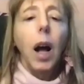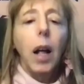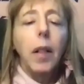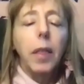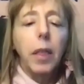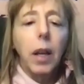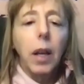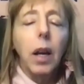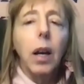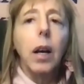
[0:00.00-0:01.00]
I
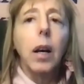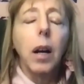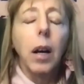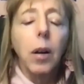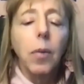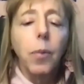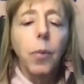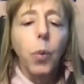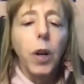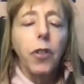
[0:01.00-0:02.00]
think
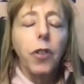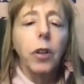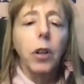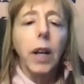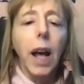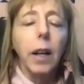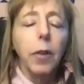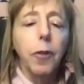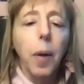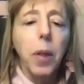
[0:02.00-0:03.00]
we should look at
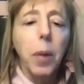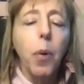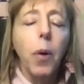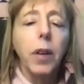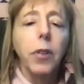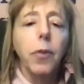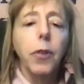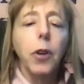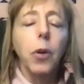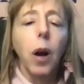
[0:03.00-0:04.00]
it from the point of
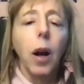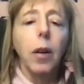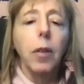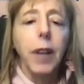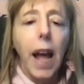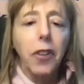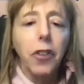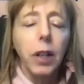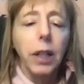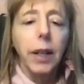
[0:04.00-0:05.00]
view of
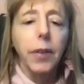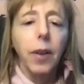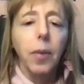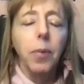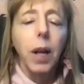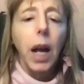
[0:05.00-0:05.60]
nationalism,